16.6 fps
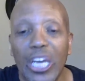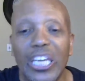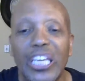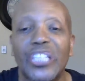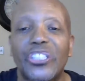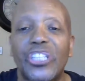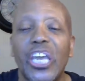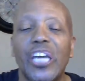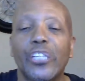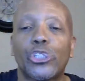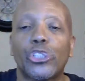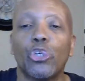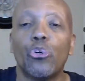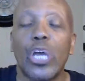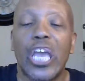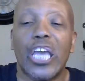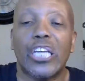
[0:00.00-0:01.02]
He's here
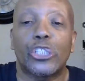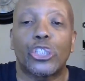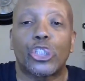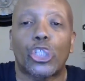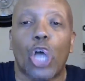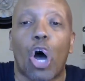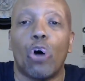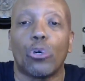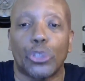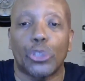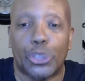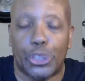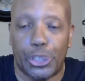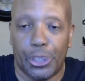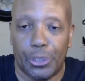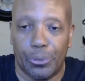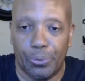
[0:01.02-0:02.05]
to
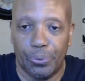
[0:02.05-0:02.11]
exalt you.